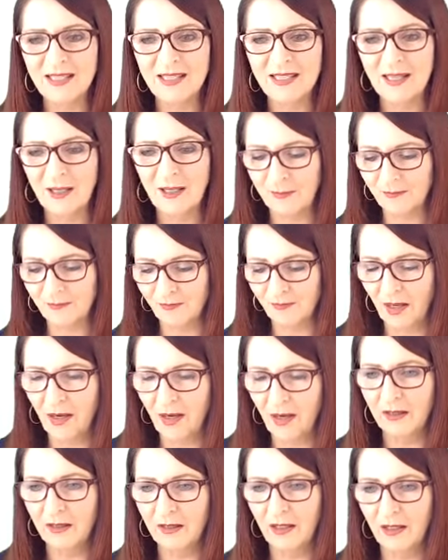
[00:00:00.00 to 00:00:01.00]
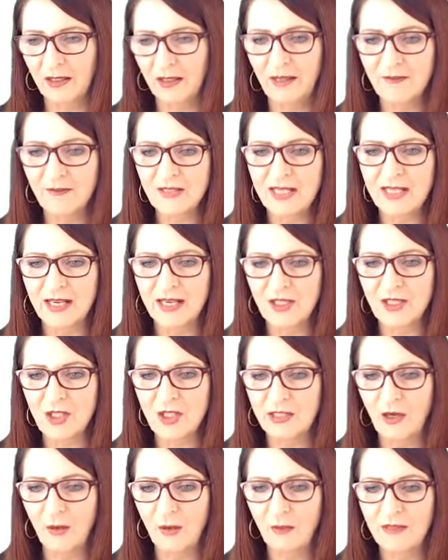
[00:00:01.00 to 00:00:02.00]
I'd love to actually,
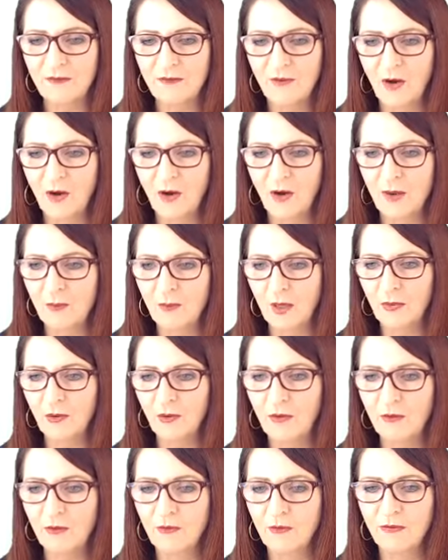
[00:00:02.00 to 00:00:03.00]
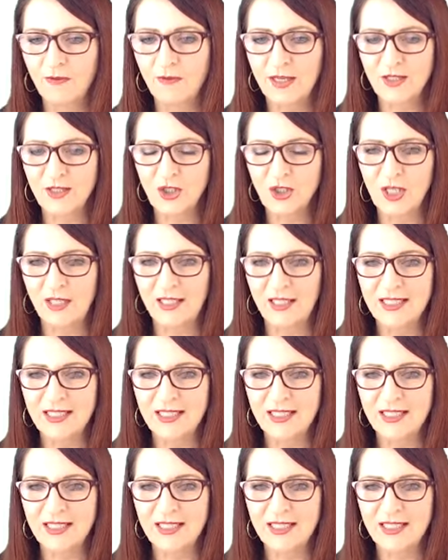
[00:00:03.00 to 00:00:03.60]
I will invite my beautiful friend Shelley.